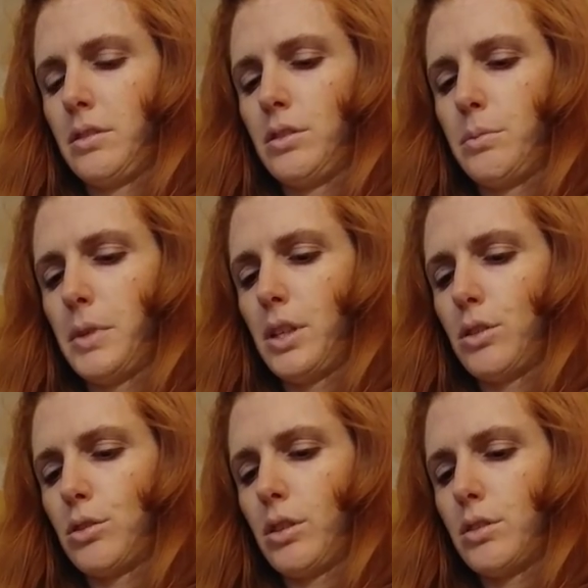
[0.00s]
just making
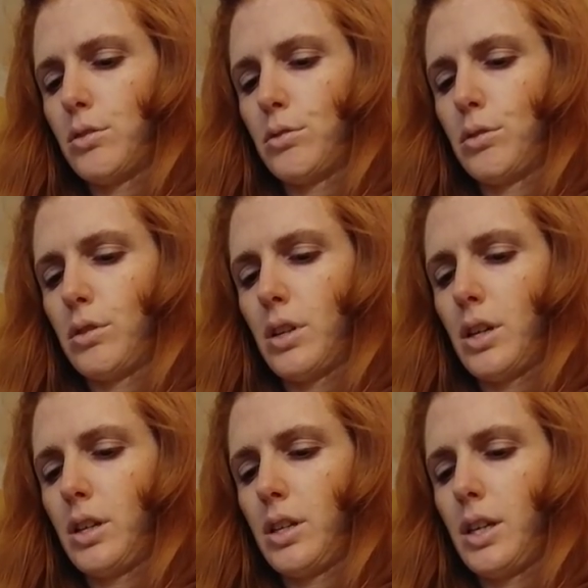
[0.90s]
sure it's screwed
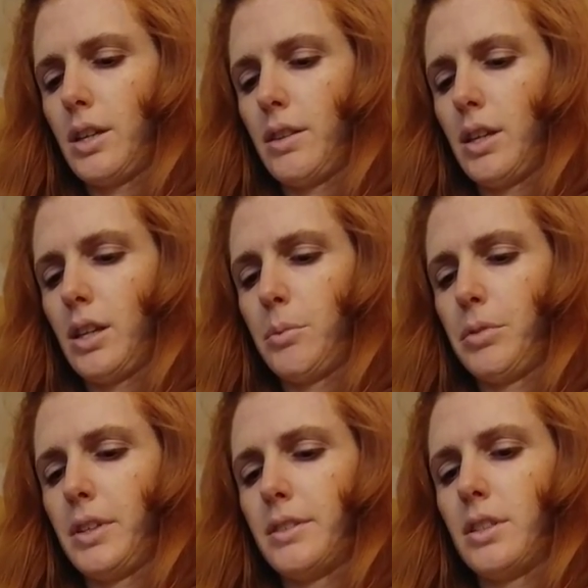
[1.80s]
on, and then I
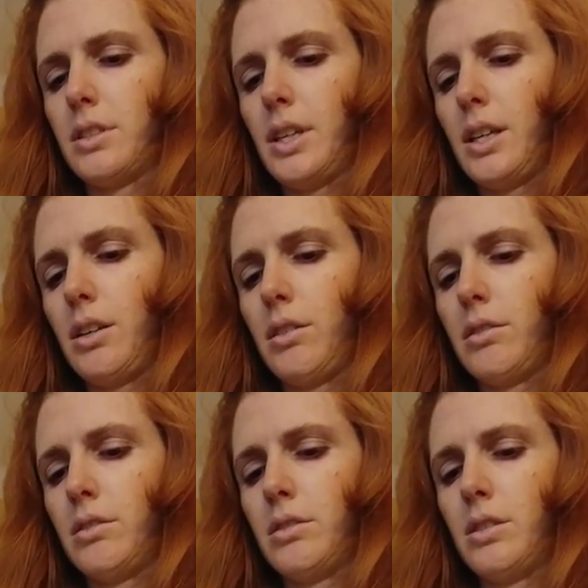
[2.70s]
place it
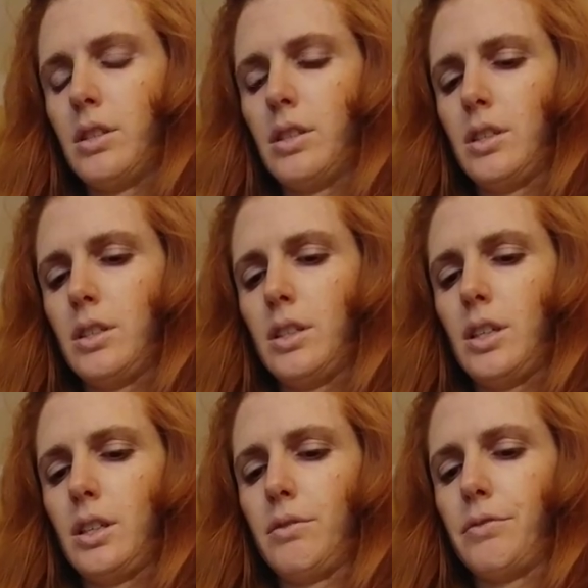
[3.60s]
down,
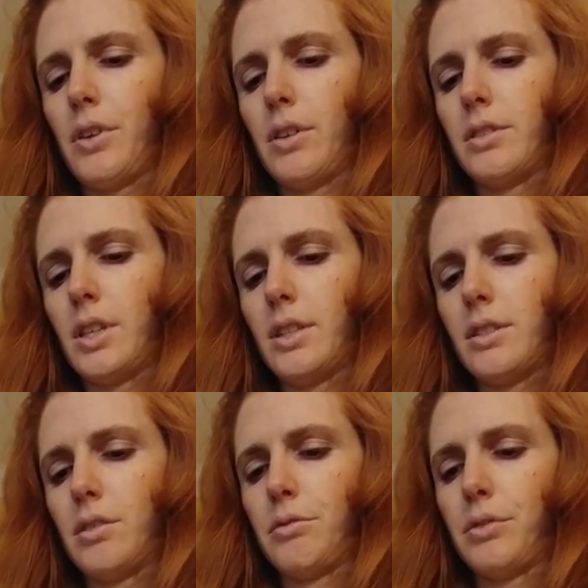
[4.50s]
and it falls
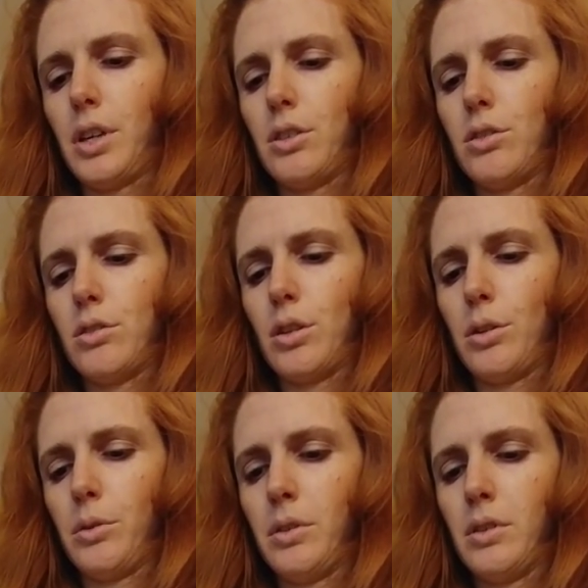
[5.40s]
nice and flush
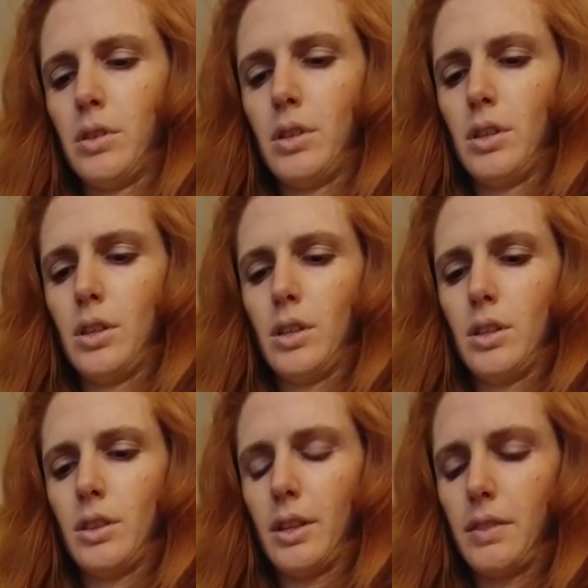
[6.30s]
so
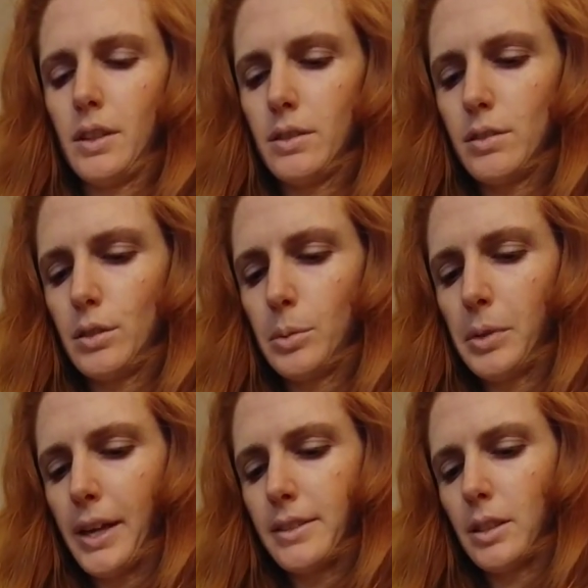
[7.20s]
that these little
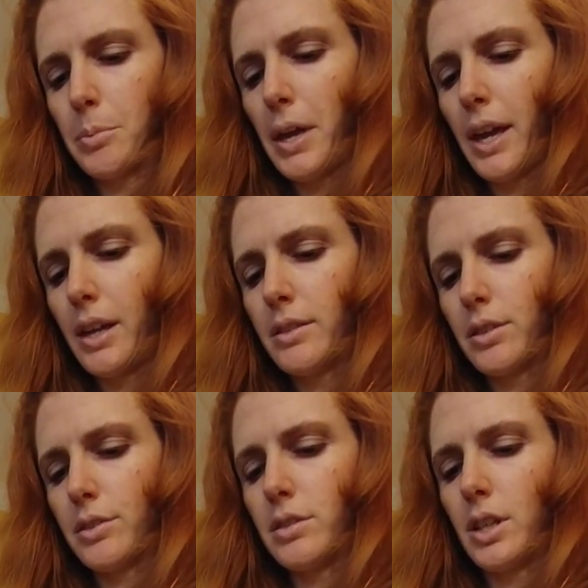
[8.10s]
plastic pegs
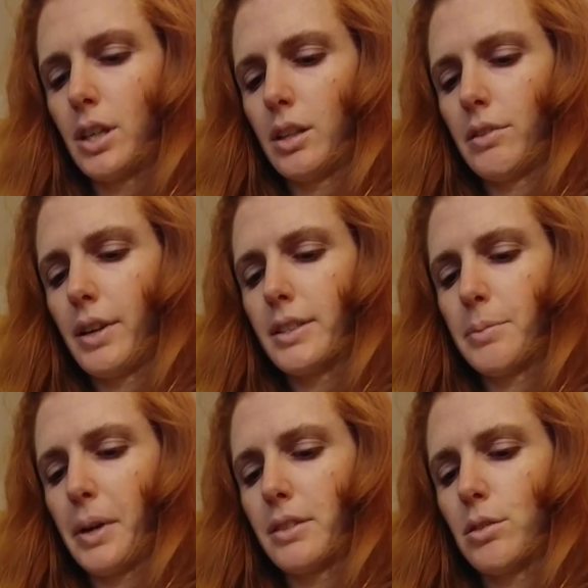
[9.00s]
are sitting in the right
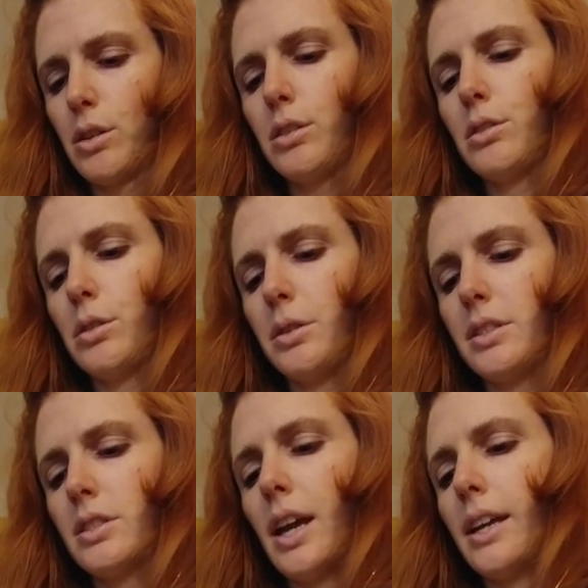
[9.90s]
spot. So all you do
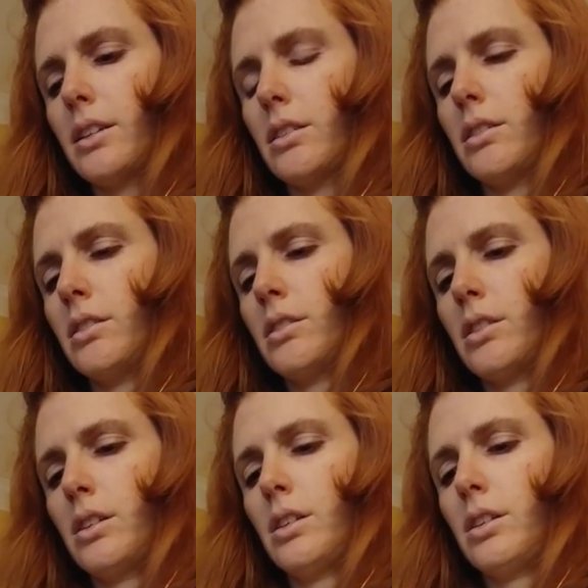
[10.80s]
is tighten
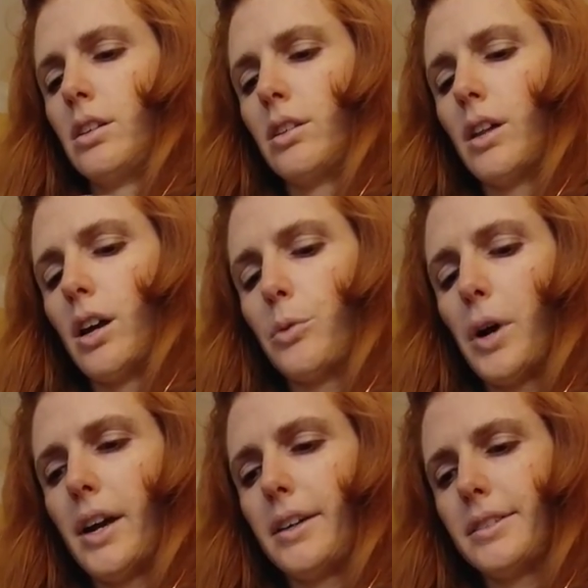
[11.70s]

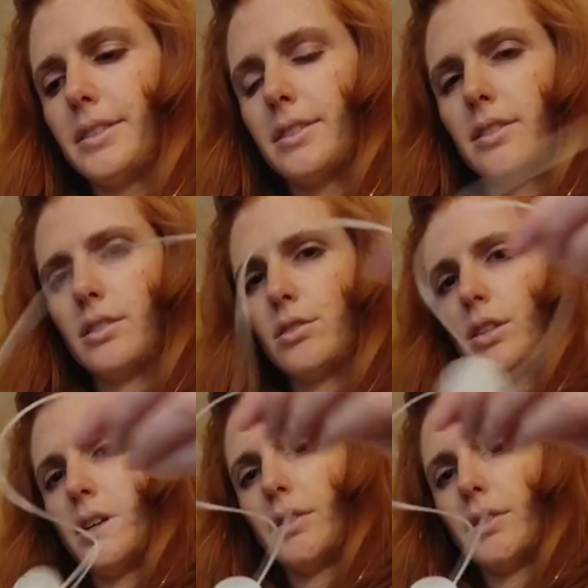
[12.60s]
clockwise. So now